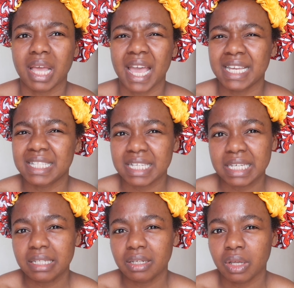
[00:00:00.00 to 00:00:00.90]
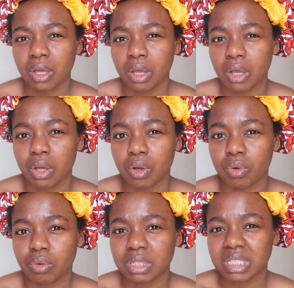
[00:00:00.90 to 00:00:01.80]
18
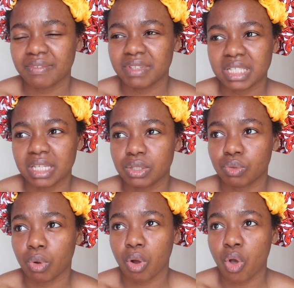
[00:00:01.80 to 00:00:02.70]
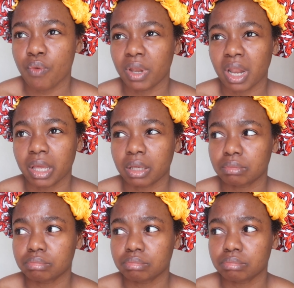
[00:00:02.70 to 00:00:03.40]
or 17, so what, over like